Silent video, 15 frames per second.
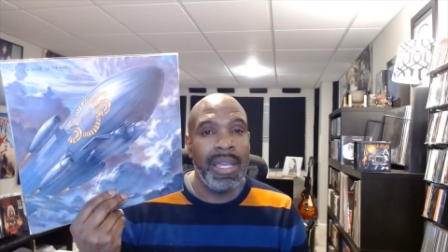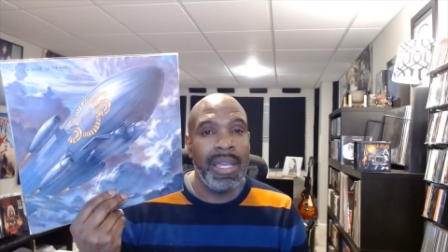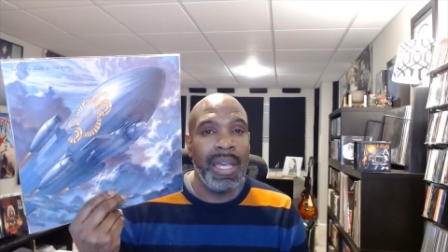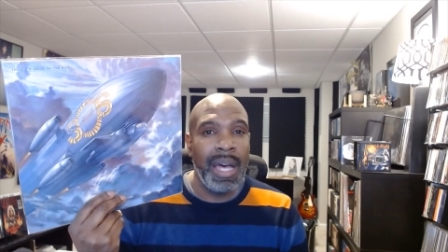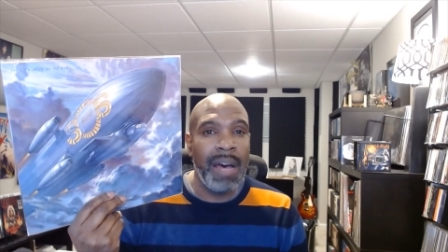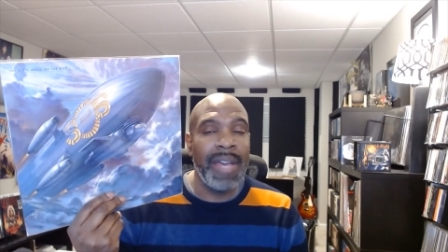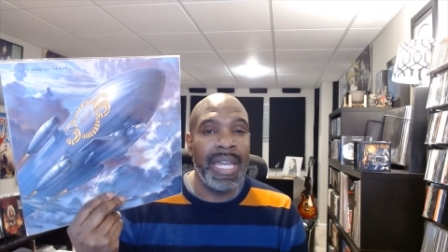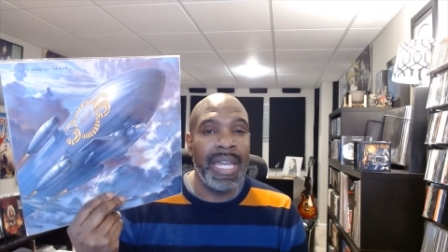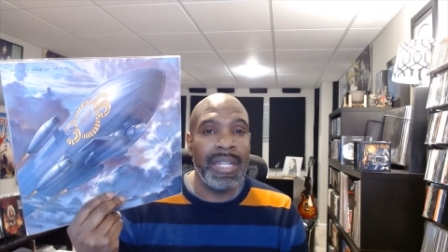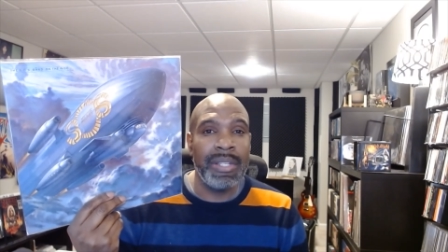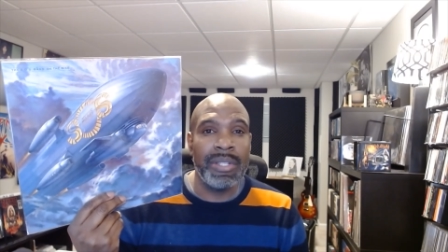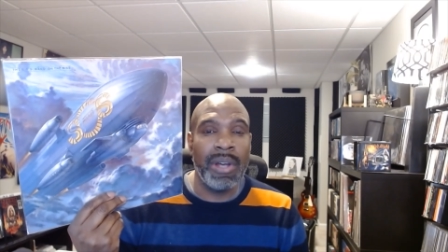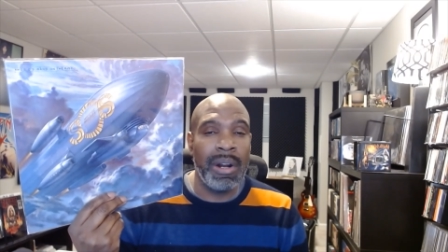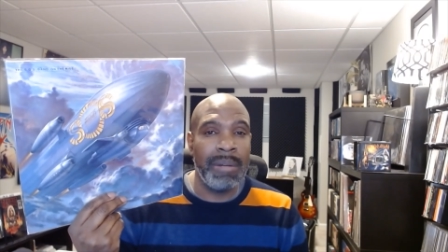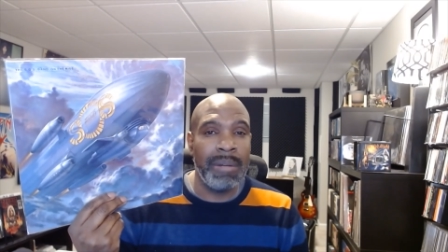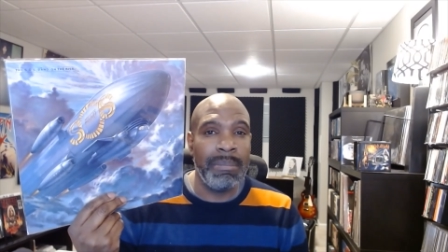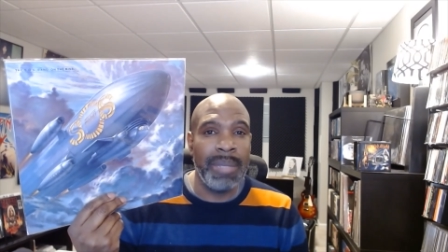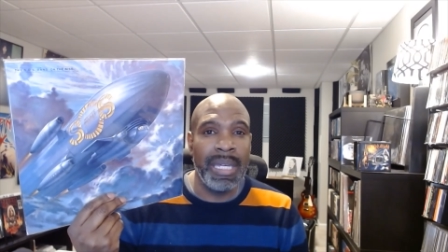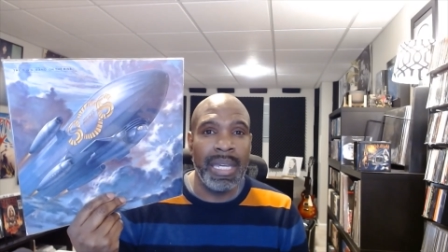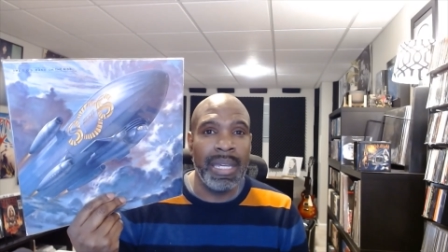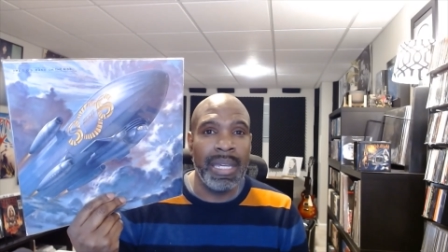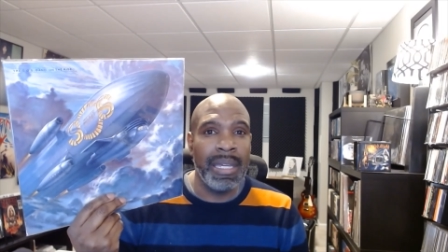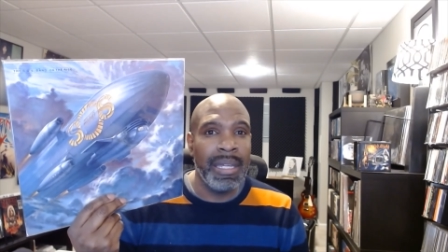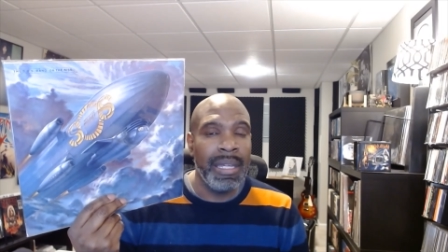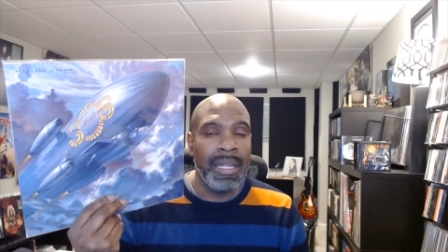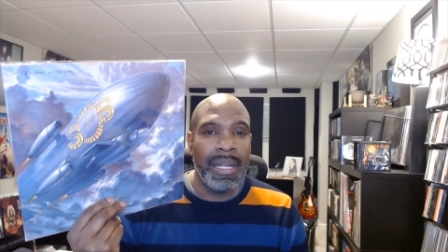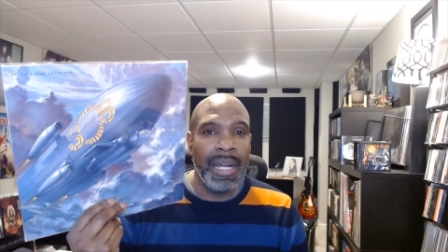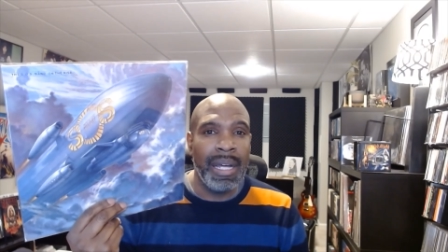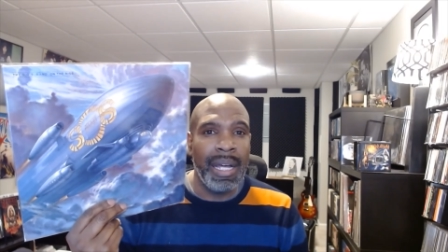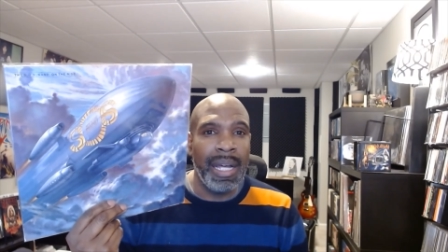of 80s r&b
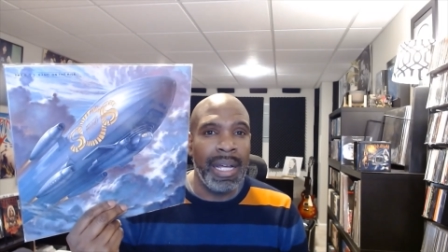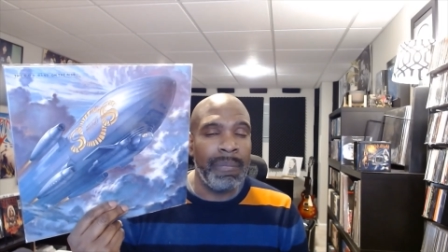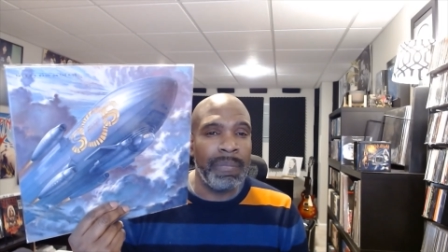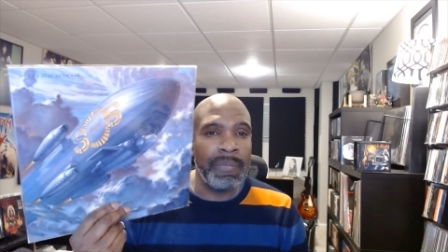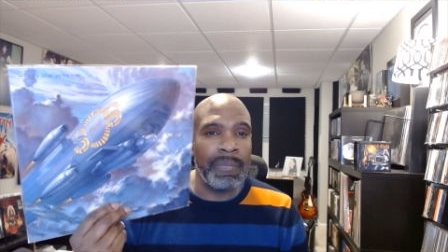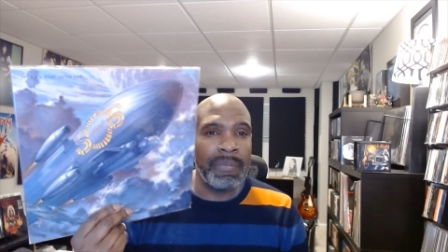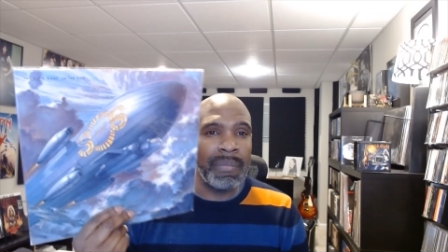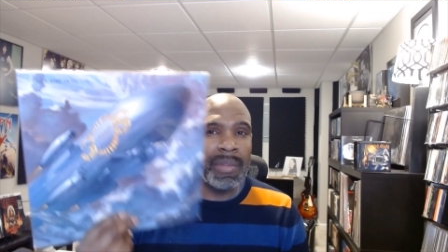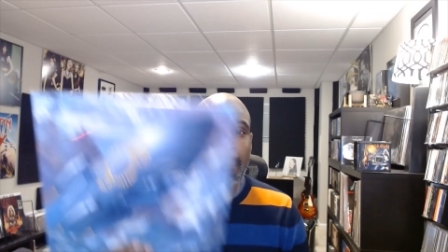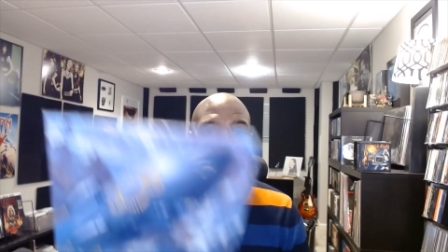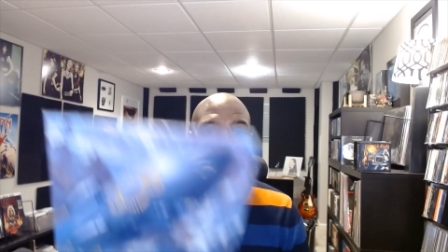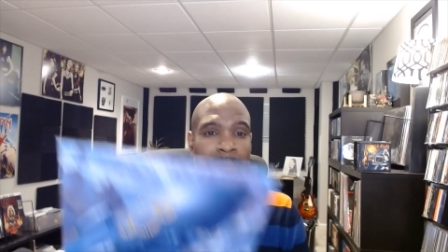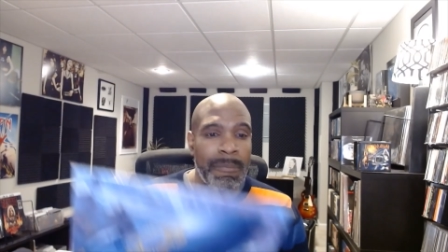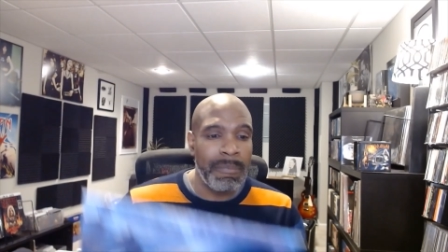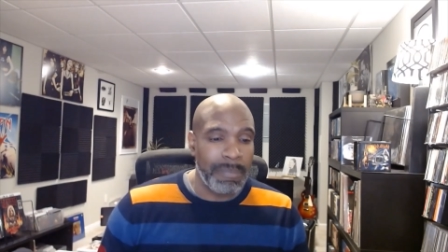um, my